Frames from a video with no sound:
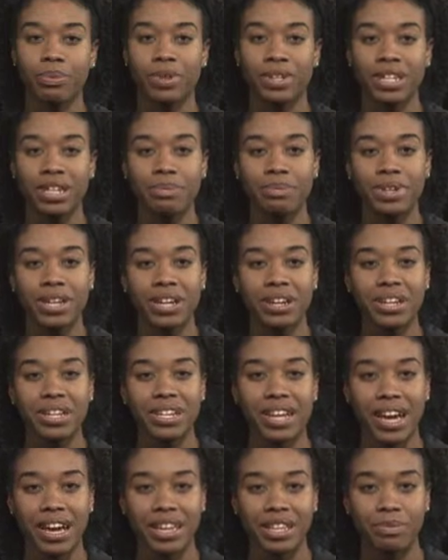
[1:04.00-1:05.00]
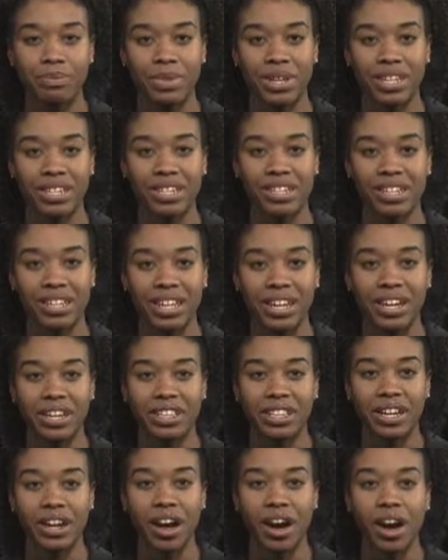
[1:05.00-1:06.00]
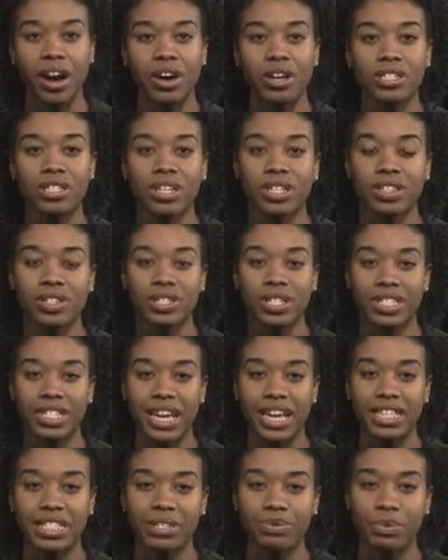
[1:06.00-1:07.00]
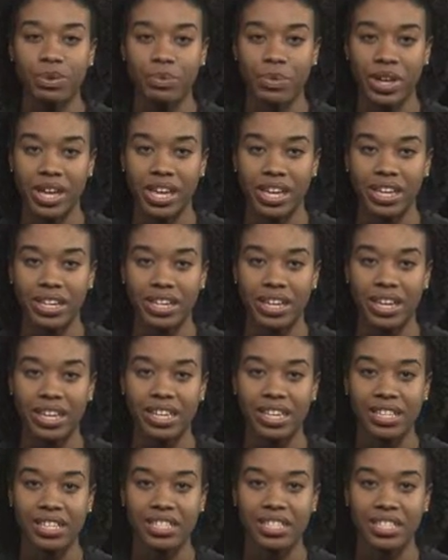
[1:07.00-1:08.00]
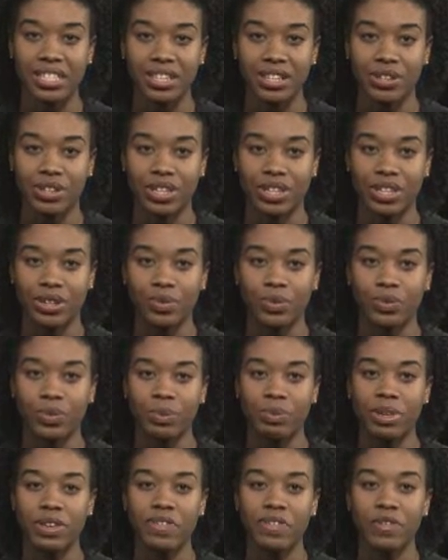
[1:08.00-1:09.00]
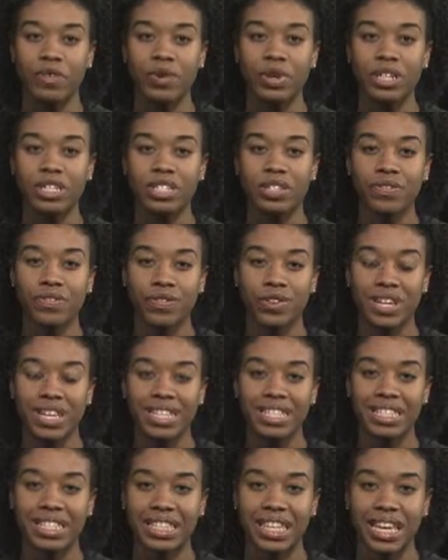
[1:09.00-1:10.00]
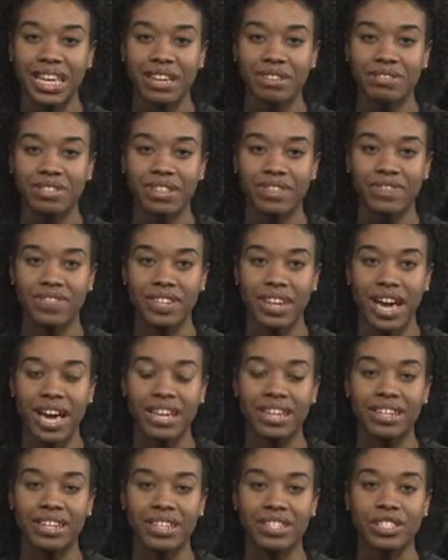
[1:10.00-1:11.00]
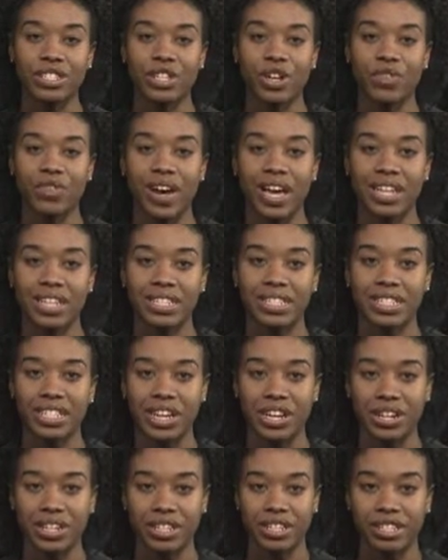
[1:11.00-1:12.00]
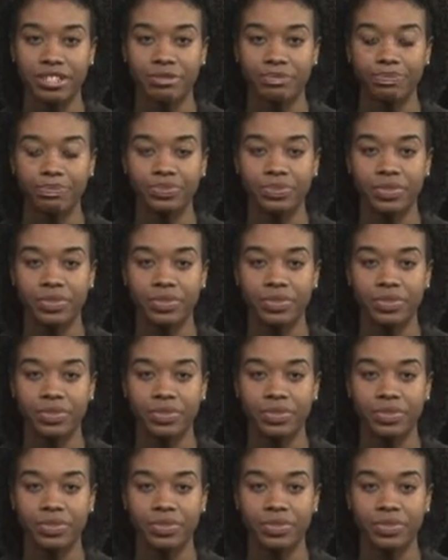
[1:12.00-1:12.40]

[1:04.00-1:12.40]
preliminary document declared that all Southern states in rebellion against the Union would be forced to free its slaves if not done so voluntarily.